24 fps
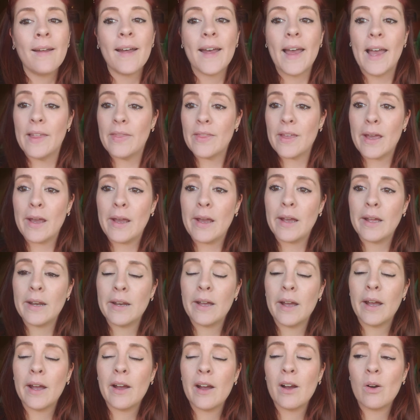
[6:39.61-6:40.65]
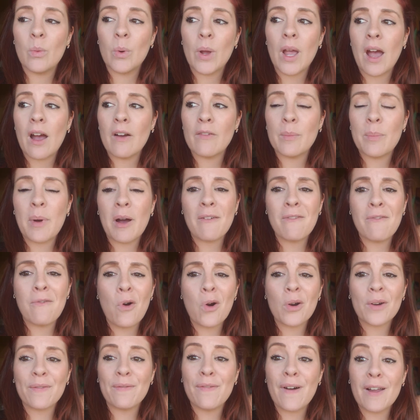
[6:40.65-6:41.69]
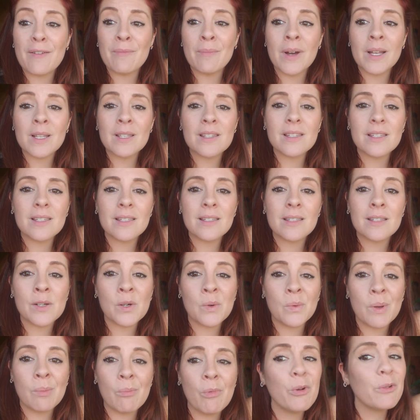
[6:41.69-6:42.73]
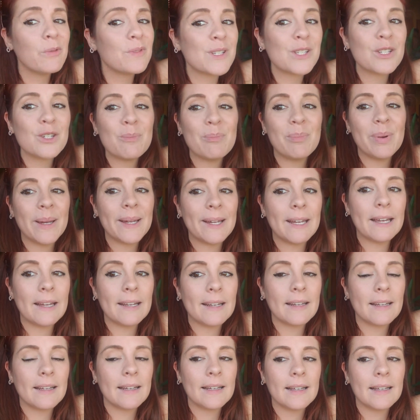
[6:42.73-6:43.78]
and then we have about 4 to 5 months till we move to Japan.